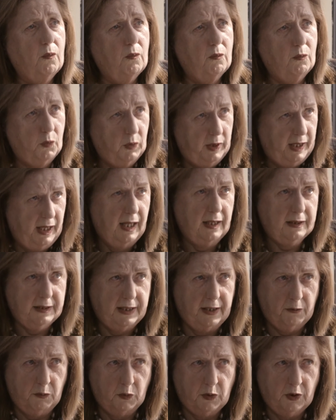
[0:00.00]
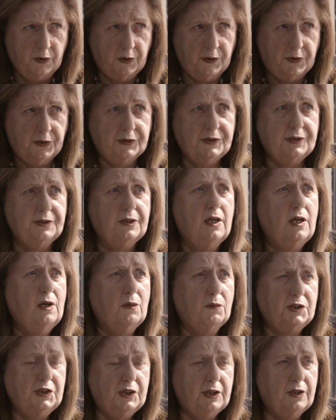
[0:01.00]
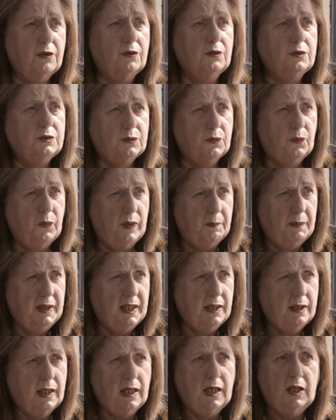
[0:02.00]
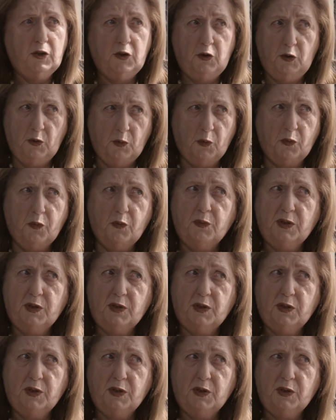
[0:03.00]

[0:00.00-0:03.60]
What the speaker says: healthcare workers, which includes women and youth,